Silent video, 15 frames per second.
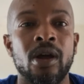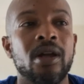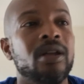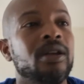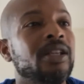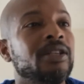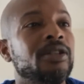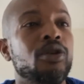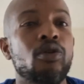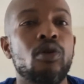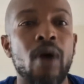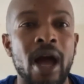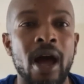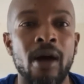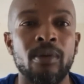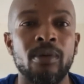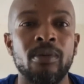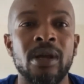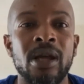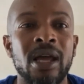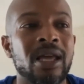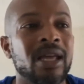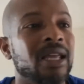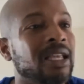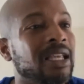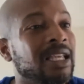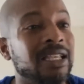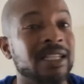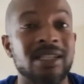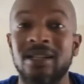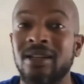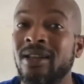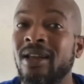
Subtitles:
This new album is